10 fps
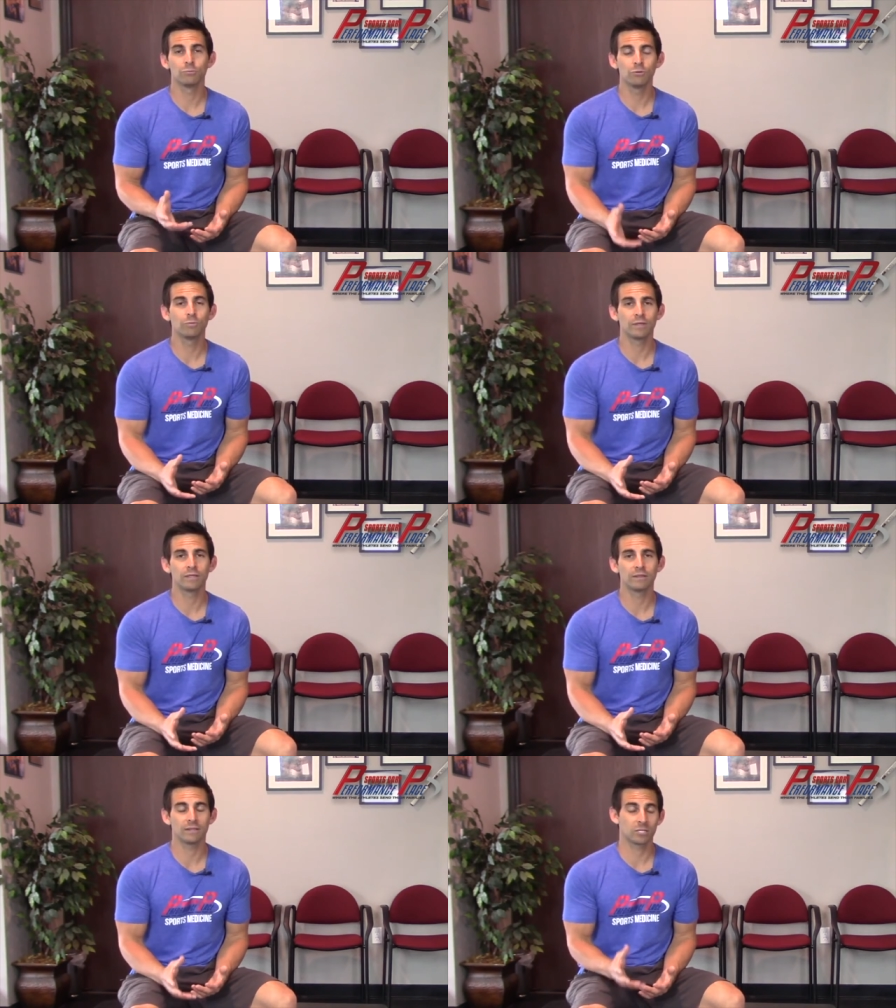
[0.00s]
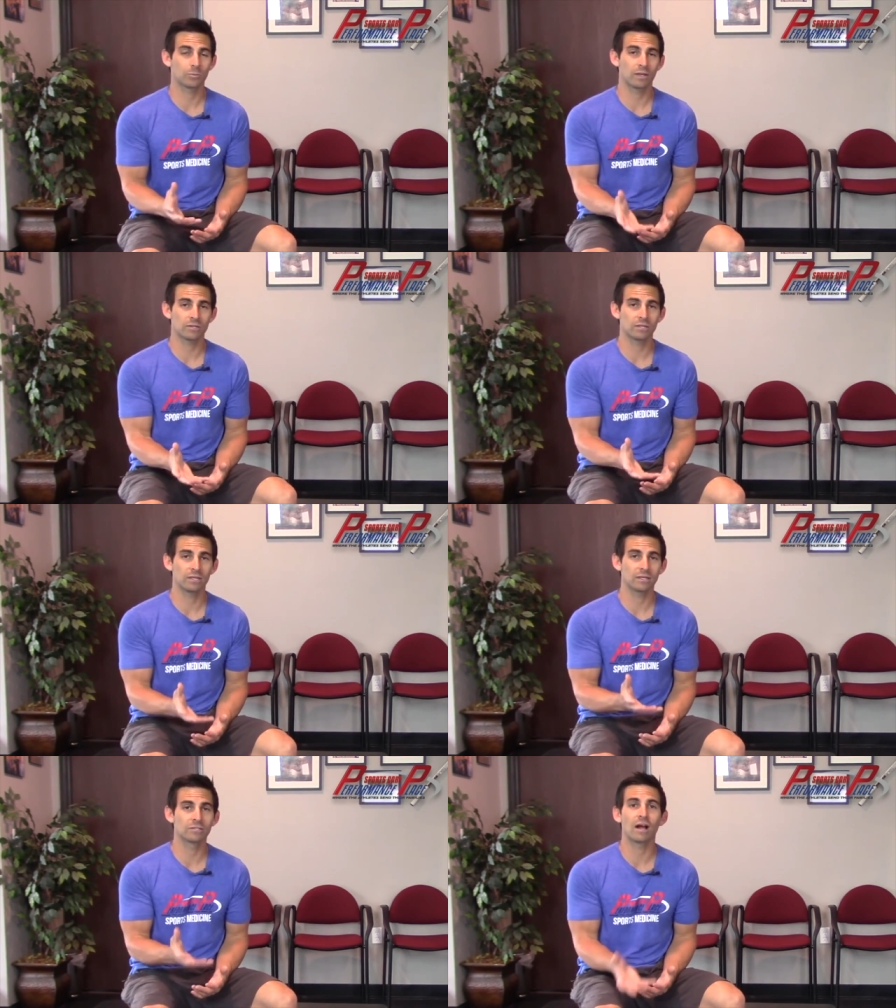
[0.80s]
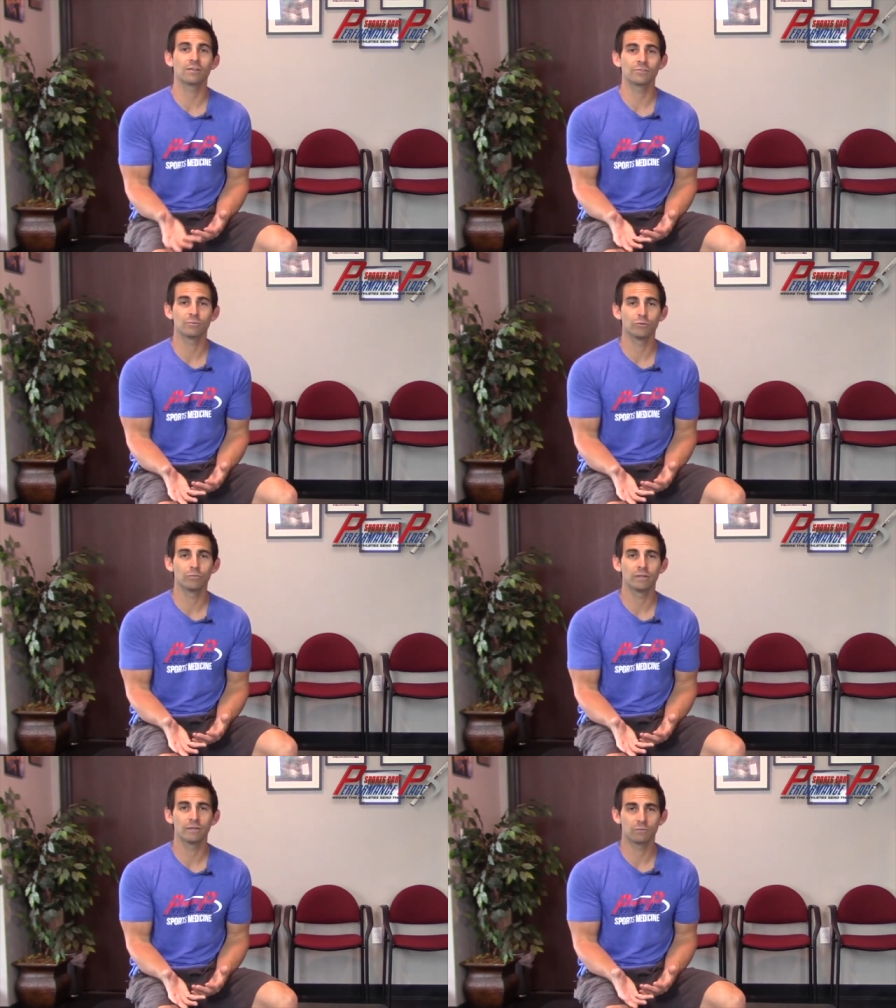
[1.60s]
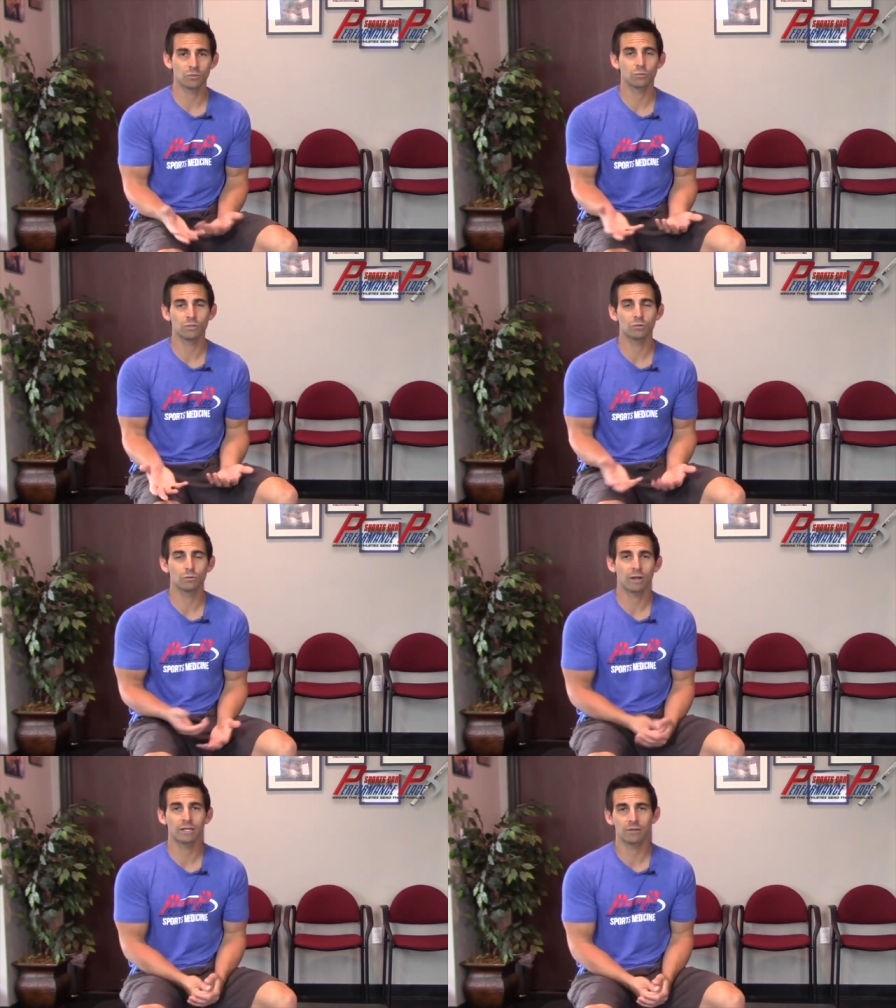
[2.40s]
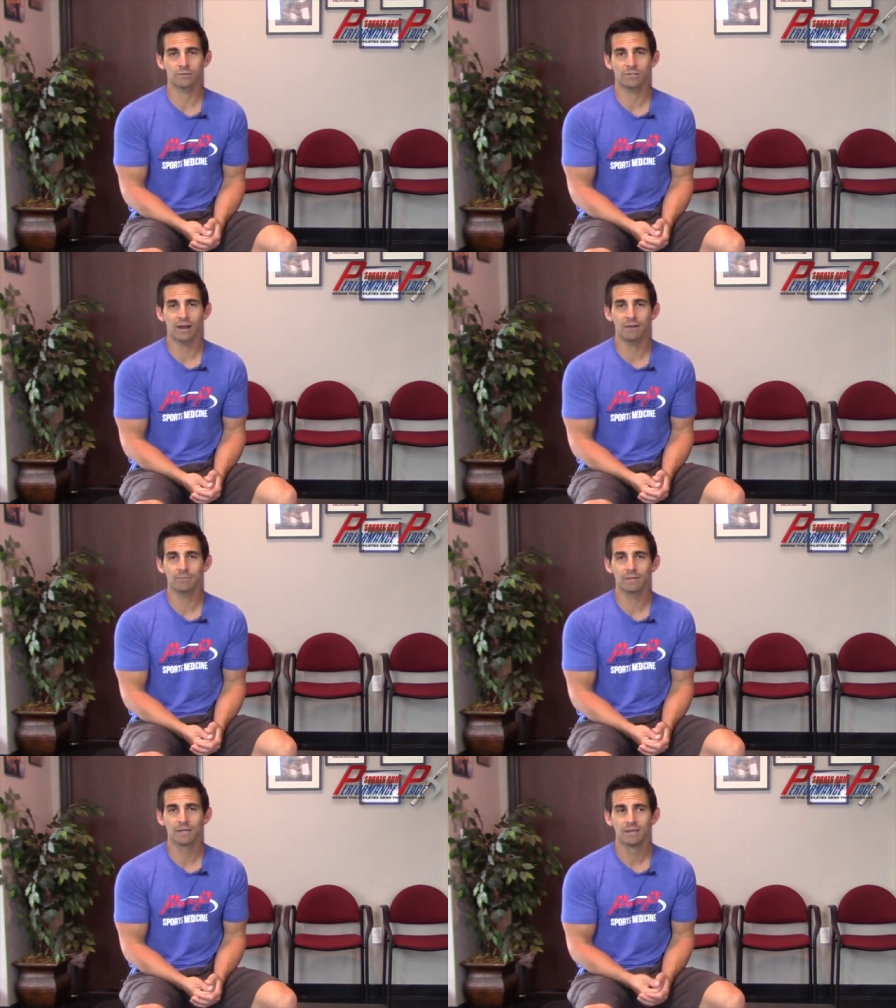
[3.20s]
movement, and especially exhausted movement, which we do running all the time,